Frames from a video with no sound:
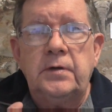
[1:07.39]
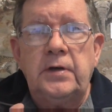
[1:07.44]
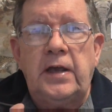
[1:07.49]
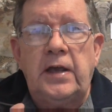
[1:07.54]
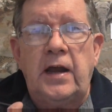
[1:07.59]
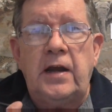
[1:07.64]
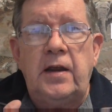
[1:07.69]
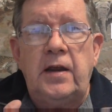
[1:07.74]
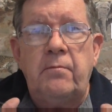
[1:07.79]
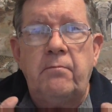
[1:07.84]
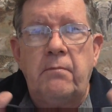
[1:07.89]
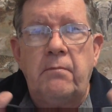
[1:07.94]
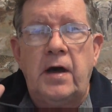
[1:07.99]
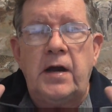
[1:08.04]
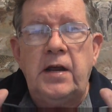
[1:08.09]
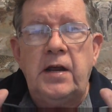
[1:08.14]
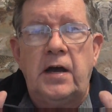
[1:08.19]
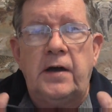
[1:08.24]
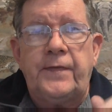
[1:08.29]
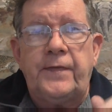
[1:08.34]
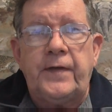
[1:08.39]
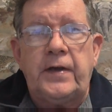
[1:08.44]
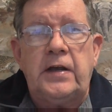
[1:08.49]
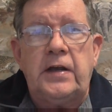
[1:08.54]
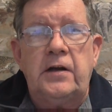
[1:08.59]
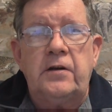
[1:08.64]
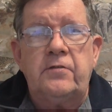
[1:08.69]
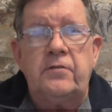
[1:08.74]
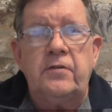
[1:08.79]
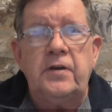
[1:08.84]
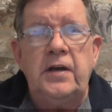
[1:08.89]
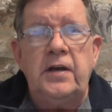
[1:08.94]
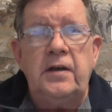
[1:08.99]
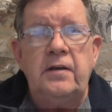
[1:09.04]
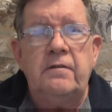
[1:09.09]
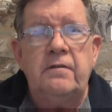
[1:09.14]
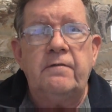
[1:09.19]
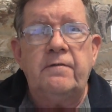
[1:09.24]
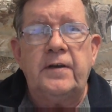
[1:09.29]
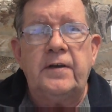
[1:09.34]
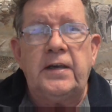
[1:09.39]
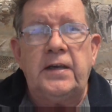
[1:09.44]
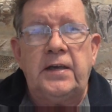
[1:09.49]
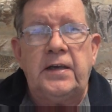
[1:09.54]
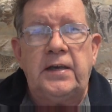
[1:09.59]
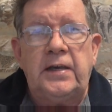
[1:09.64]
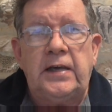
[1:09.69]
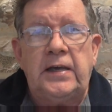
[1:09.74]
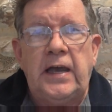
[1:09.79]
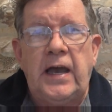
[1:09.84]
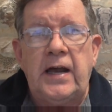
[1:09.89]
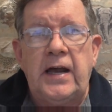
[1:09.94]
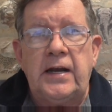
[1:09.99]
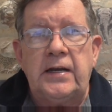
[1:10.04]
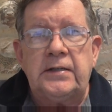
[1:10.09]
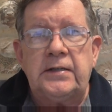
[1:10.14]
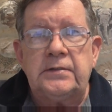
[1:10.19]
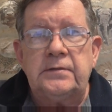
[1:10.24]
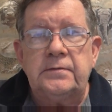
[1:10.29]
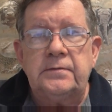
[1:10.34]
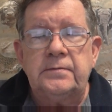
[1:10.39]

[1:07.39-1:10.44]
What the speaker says: getting money out the country, forget it.